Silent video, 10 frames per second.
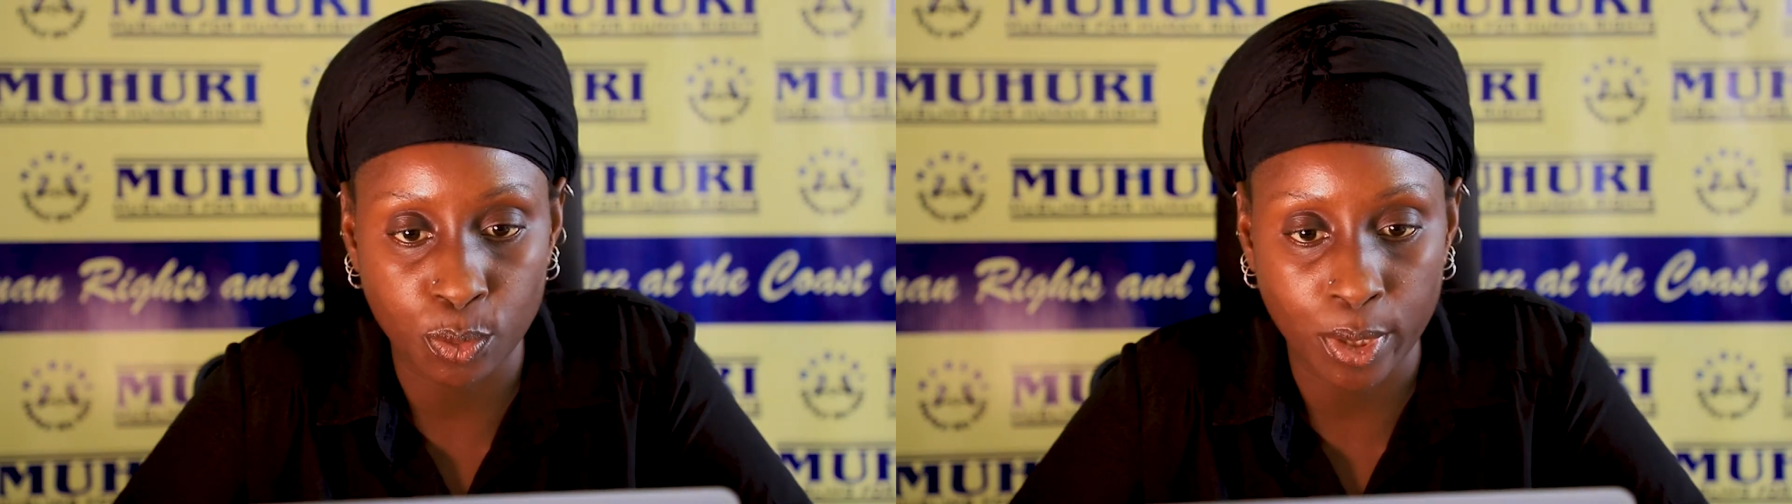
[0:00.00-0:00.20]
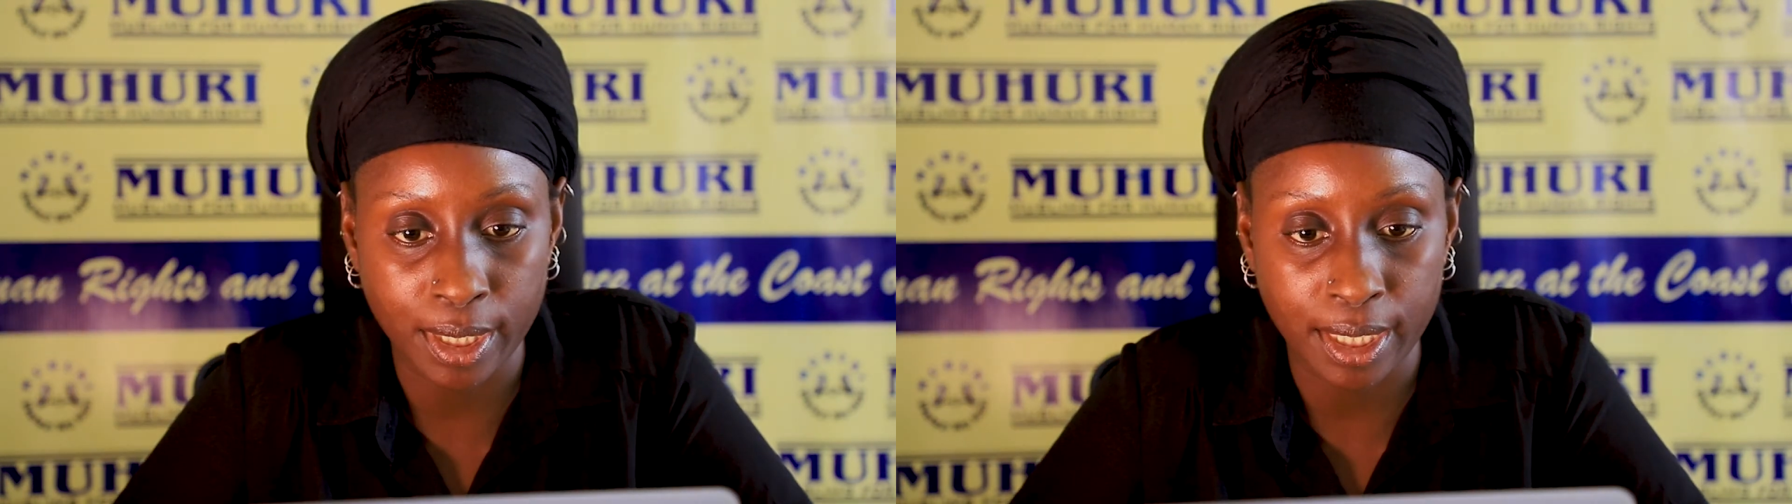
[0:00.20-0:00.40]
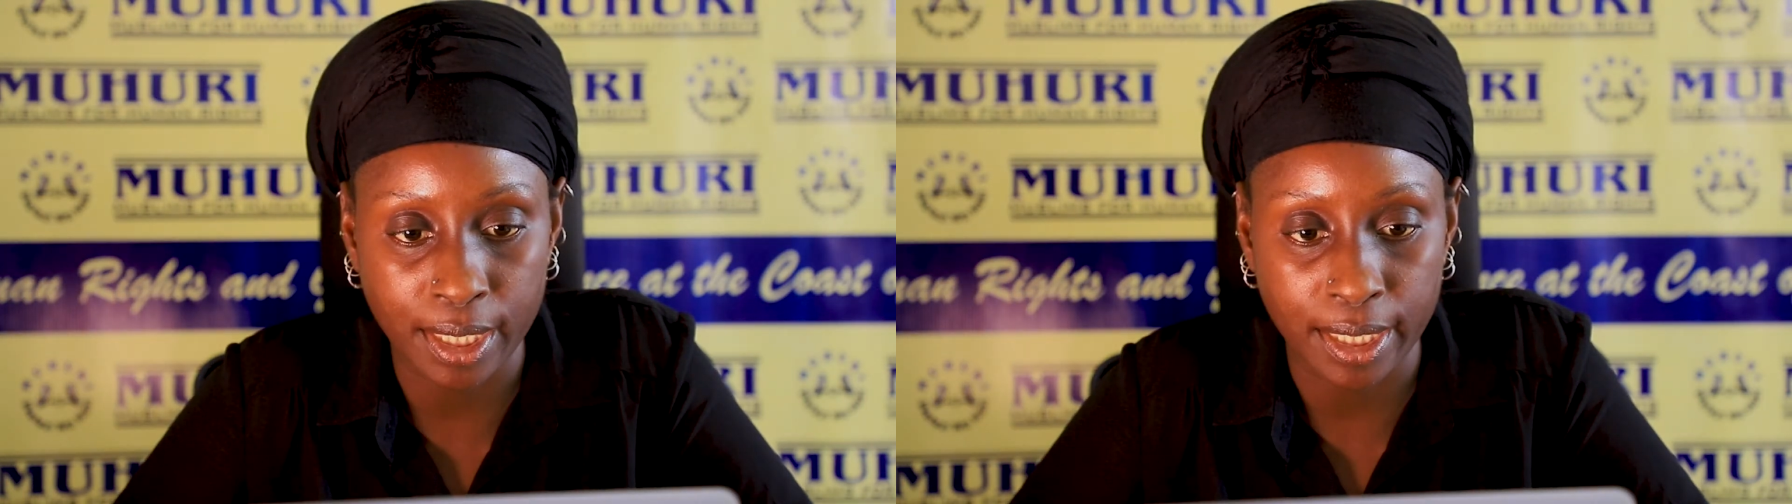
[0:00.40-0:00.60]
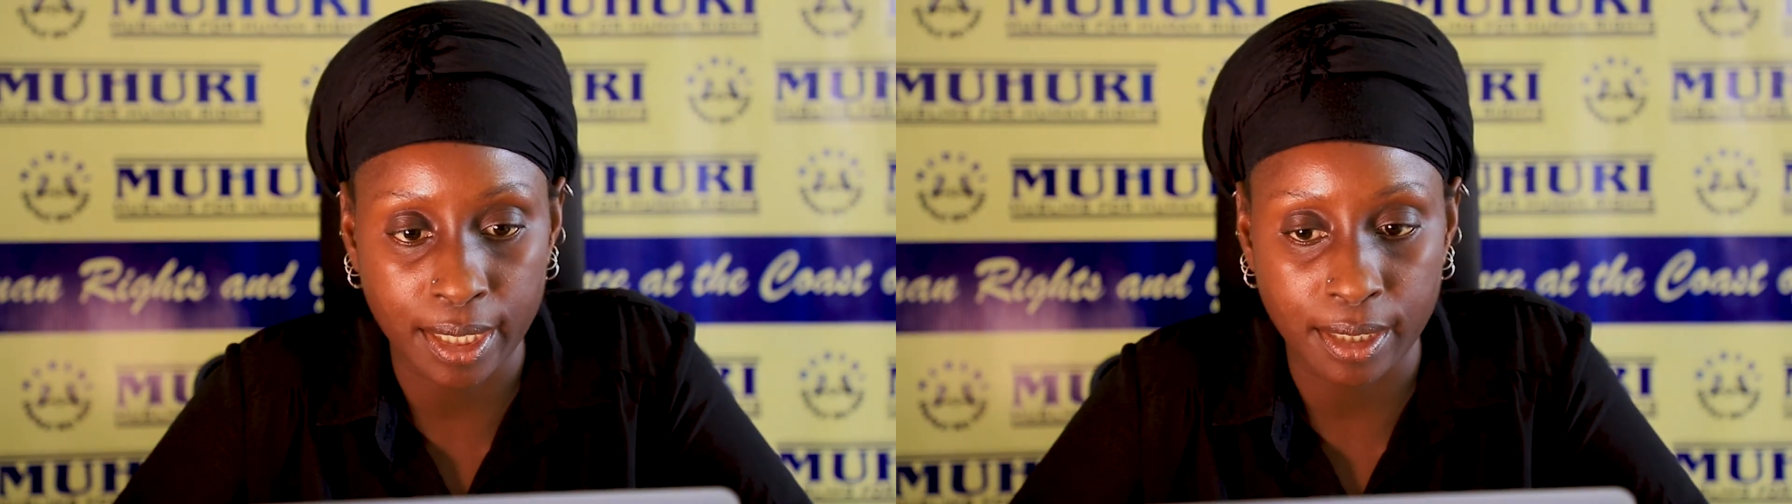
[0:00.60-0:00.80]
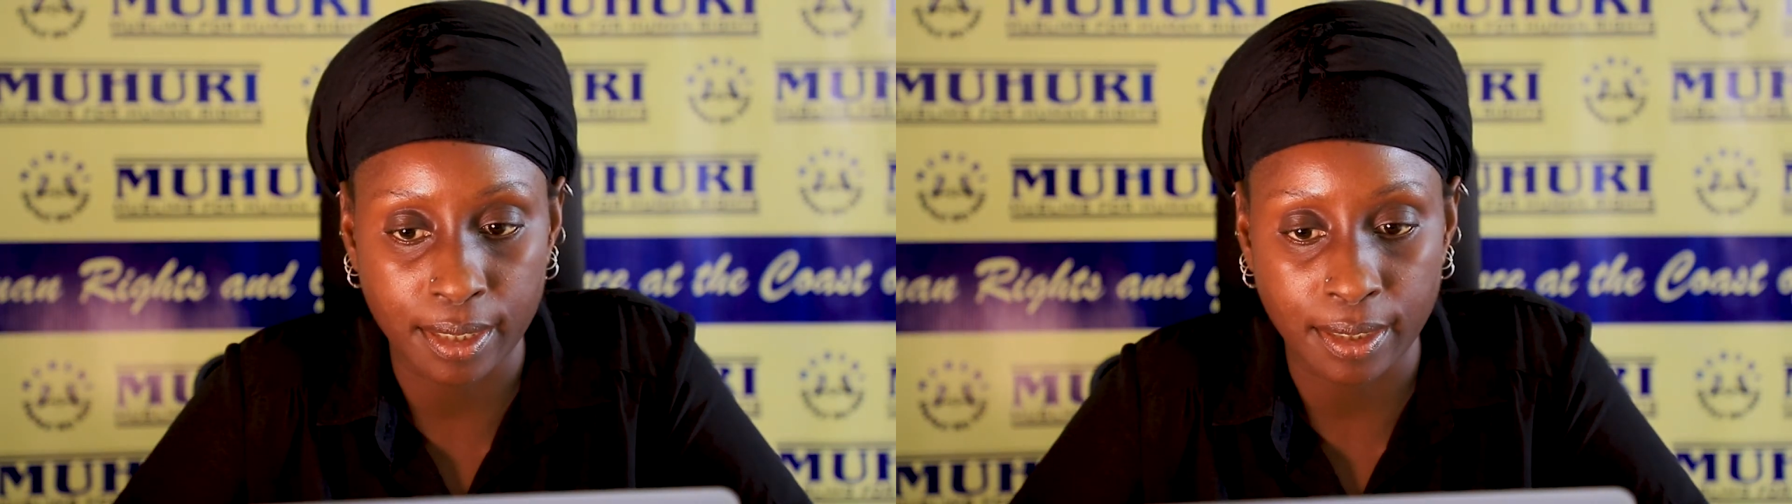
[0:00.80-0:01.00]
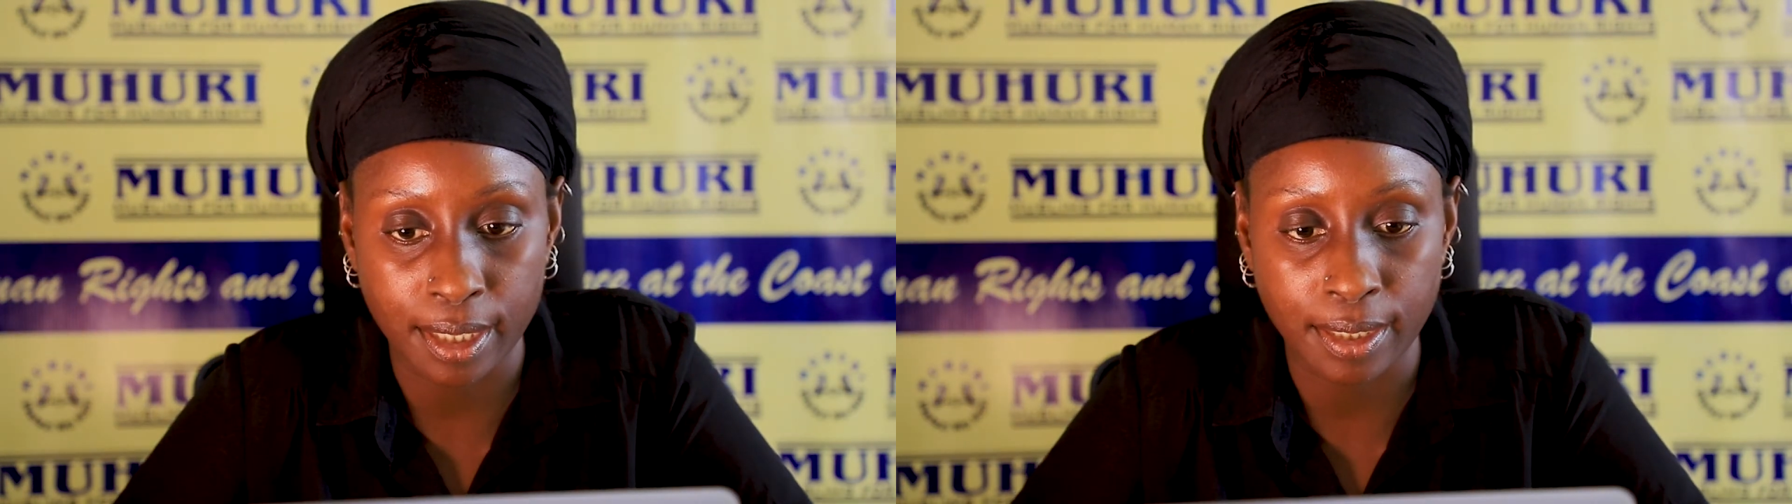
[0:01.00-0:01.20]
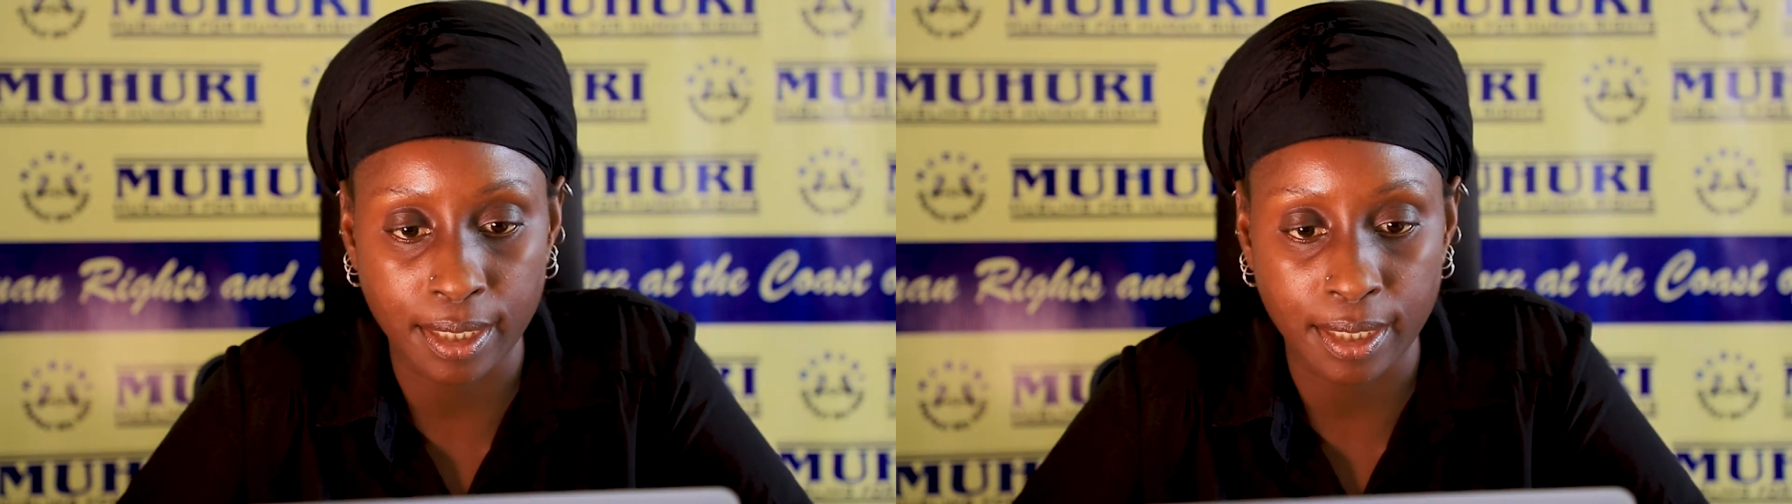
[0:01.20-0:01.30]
20 years since